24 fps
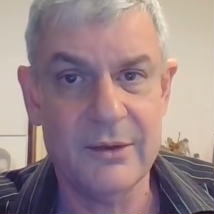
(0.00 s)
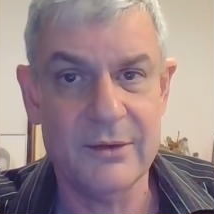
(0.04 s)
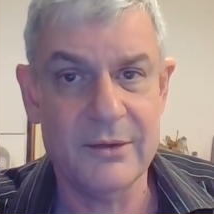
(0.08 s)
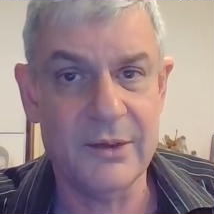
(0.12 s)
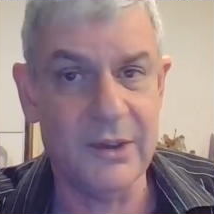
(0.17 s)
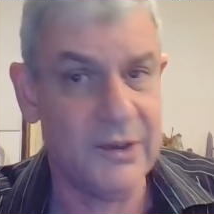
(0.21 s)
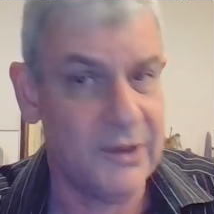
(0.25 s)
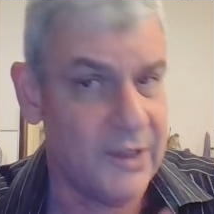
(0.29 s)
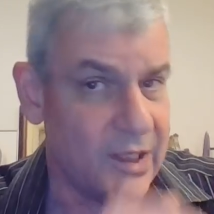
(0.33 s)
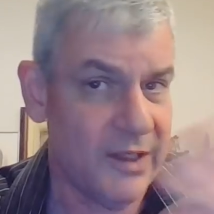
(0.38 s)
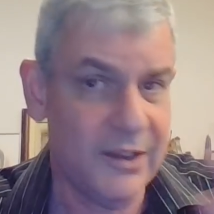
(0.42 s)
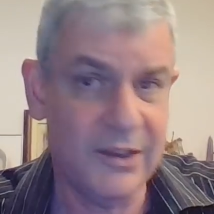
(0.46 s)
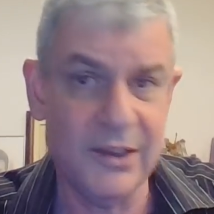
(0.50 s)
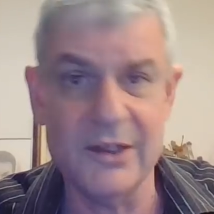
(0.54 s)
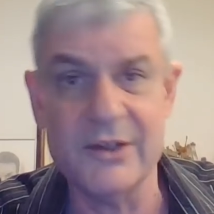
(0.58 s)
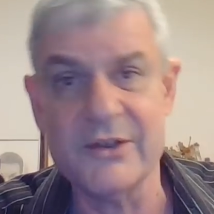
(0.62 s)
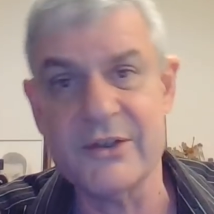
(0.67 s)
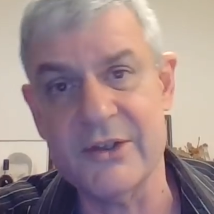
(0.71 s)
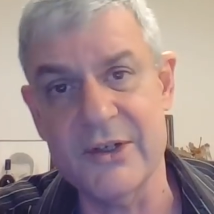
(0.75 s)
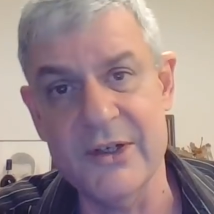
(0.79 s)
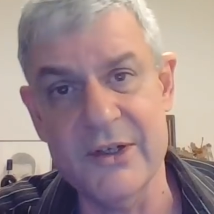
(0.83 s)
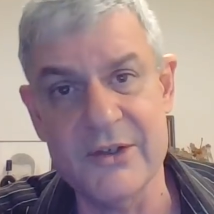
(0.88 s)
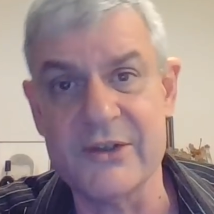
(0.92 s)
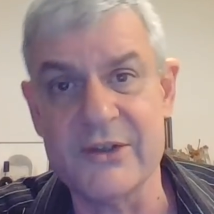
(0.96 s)
The dating
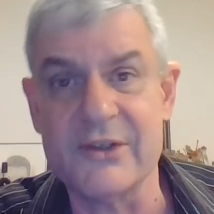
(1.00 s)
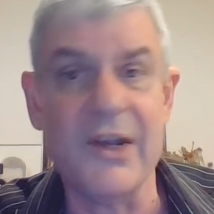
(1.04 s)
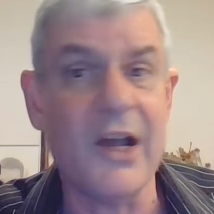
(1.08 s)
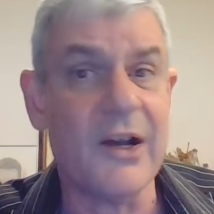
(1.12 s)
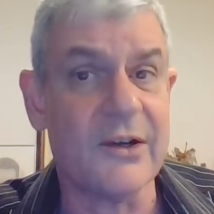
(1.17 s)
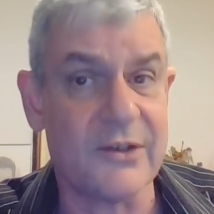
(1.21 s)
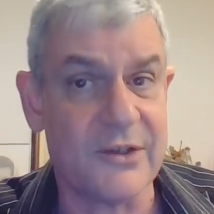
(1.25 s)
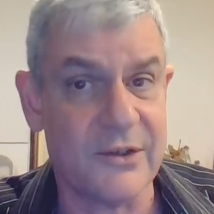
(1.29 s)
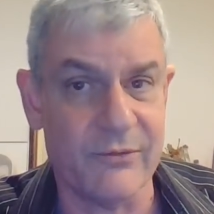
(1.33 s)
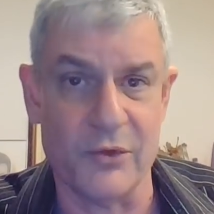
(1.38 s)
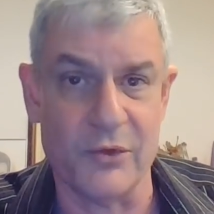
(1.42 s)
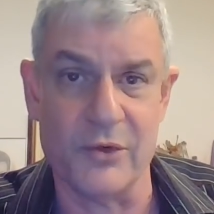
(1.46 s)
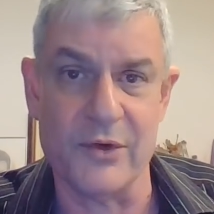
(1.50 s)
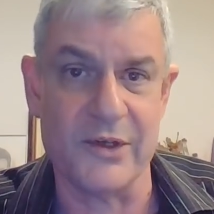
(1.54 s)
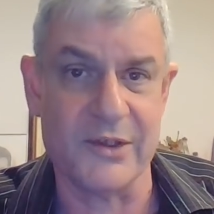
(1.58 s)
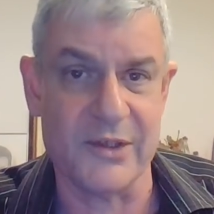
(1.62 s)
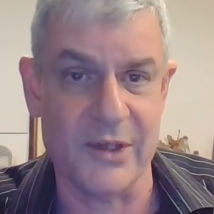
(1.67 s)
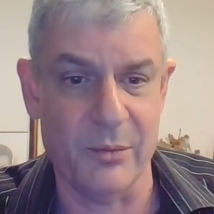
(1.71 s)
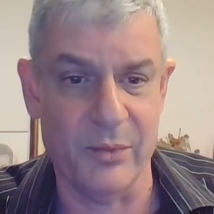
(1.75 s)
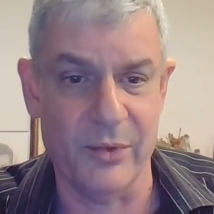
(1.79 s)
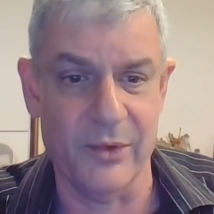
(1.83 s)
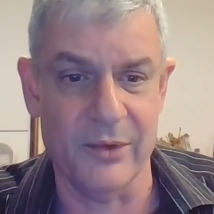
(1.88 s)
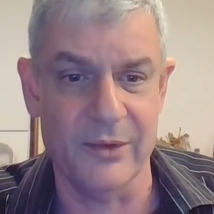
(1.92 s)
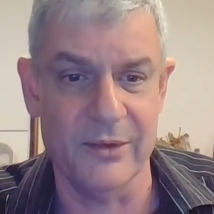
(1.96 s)
scene sucks, for
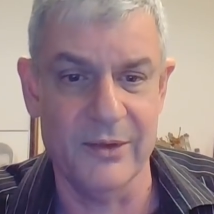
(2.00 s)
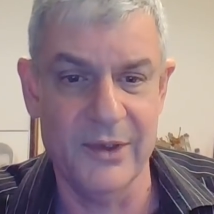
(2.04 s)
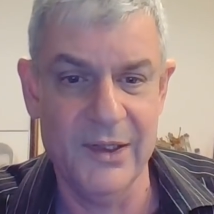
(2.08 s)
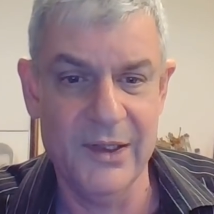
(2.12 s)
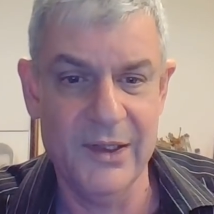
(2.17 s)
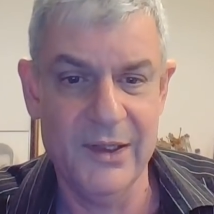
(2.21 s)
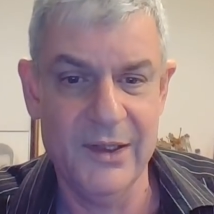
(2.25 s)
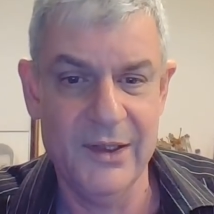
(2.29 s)
example.